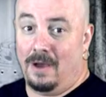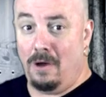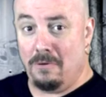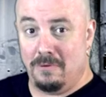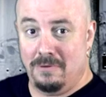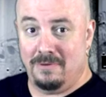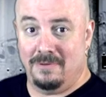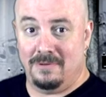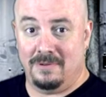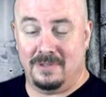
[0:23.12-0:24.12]
Oh,
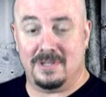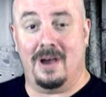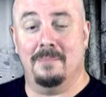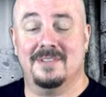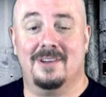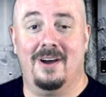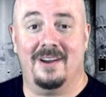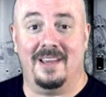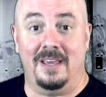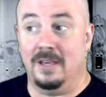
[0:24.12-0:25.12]
Tom
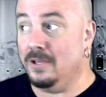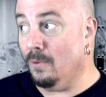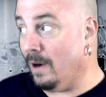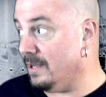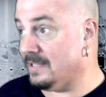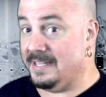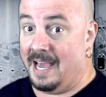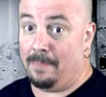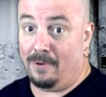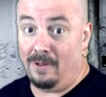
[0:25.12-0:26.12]
Biscardi, you want a
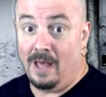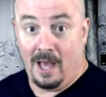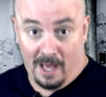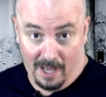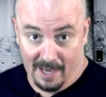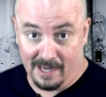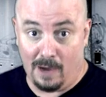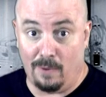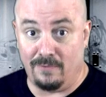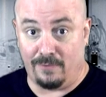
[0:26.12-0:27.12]
Snapple? I
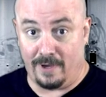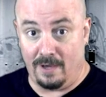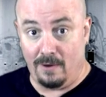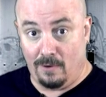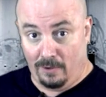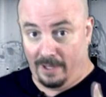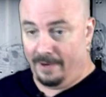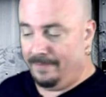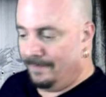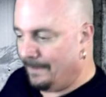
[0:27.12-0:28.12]
got one for you. Hold
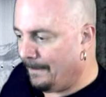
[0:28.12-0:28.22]
on.